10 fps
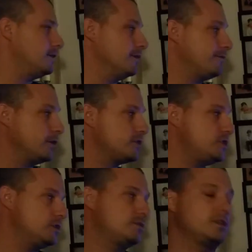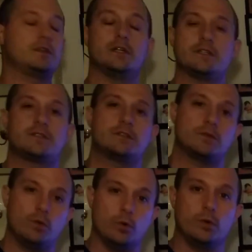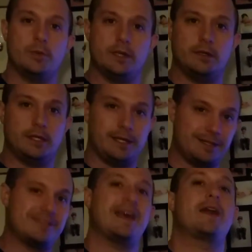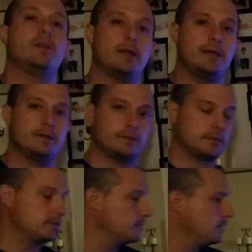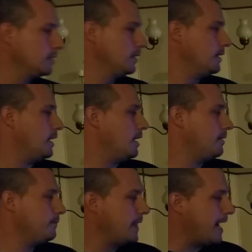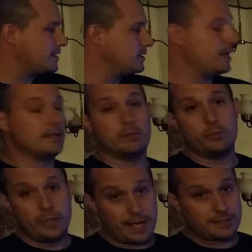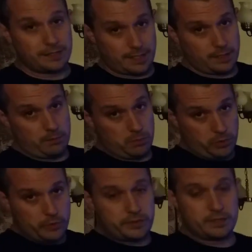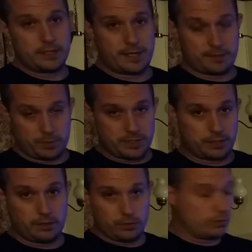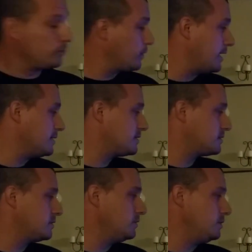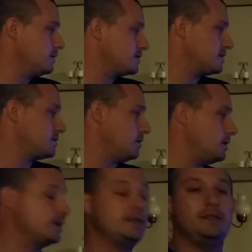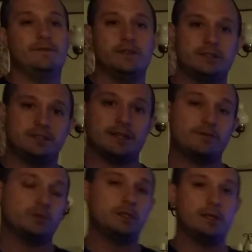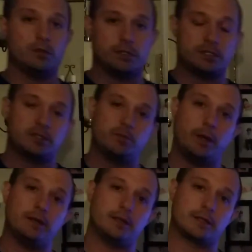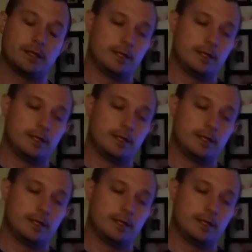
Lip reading: the first geosynchronous orbiting satellite. We actually ended up losing that particular race to the USSR in 1957 when they launched Sputnik.